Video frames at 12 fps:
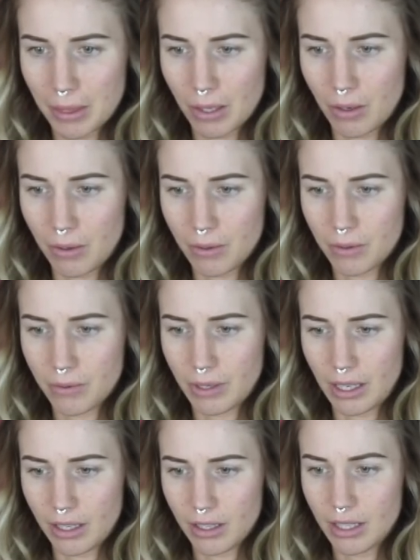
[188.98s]
Oh,
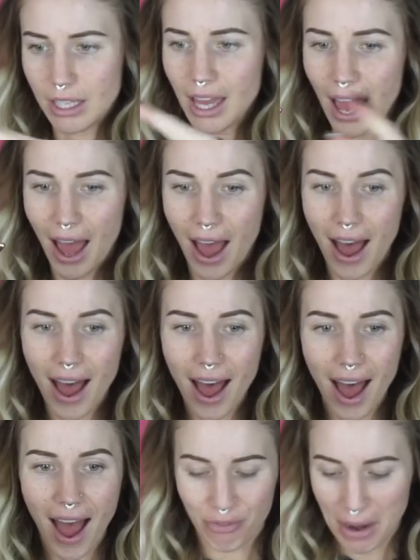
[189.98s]
wait. Yeah.
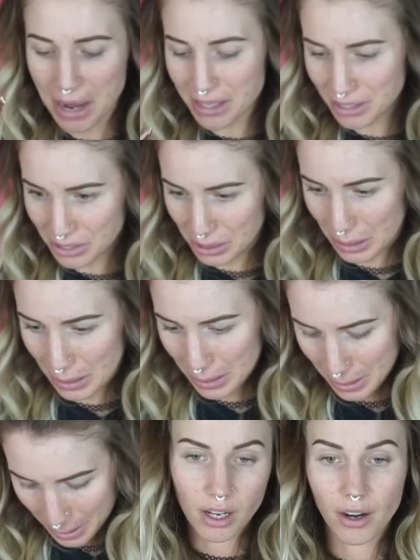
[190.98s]
Ha!
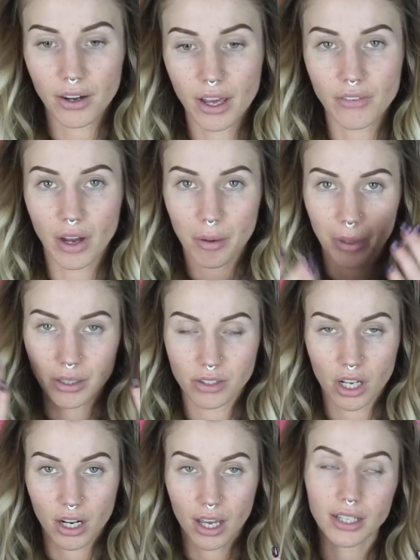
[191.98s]
Fancy. I already have eyebrows
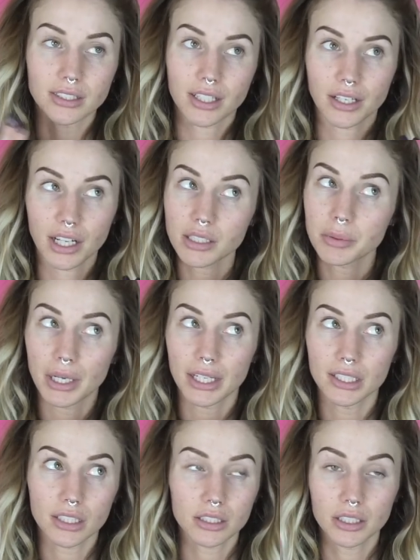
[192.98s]
on. I decided not to put
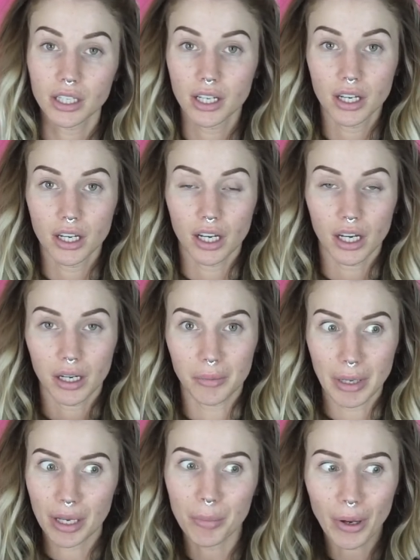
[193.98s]
any other
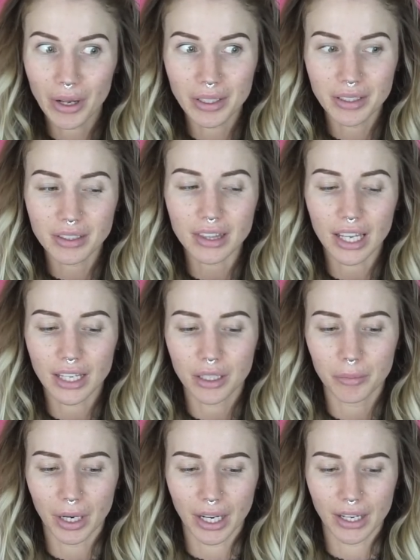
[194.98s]
makeup on,
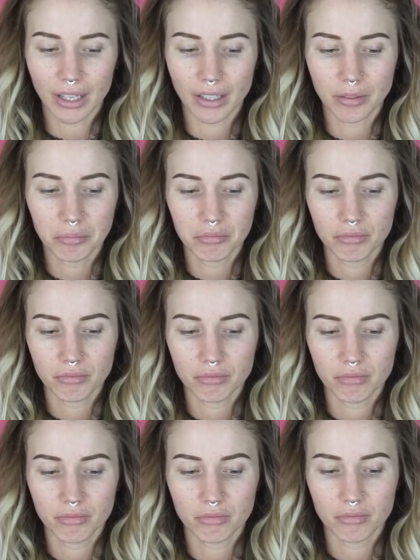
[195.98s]
like my
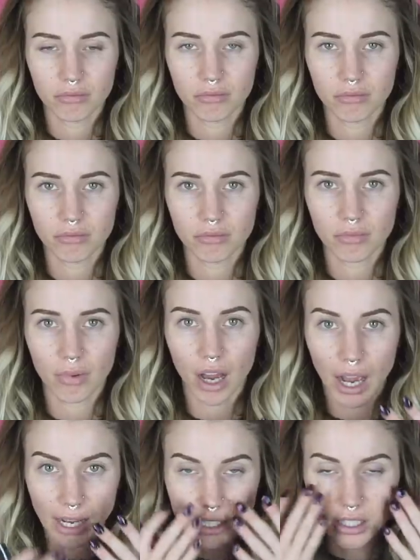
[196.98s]

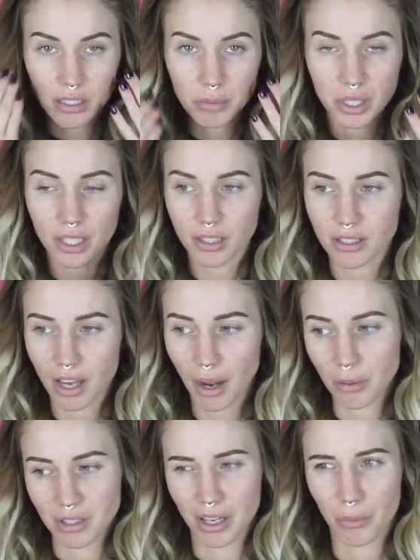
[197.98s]
eyes, because
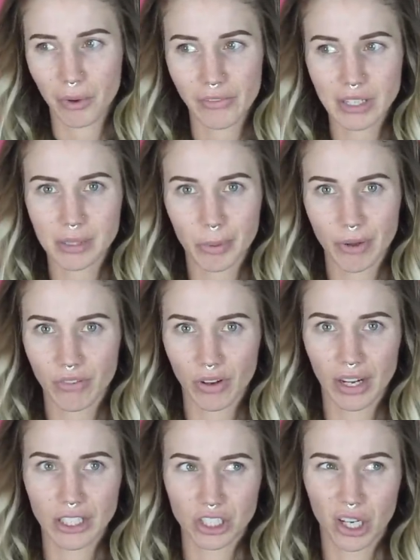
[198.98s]
I was like, what if I spray
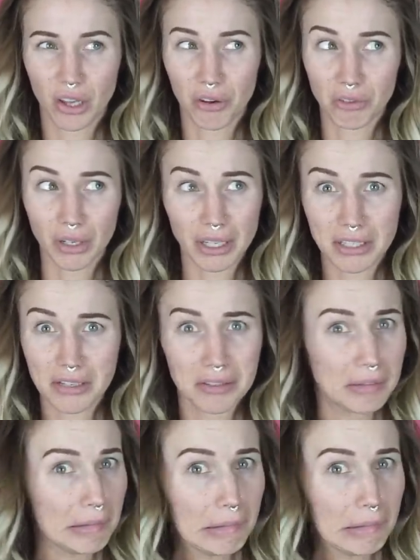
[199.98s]
foundation all over it?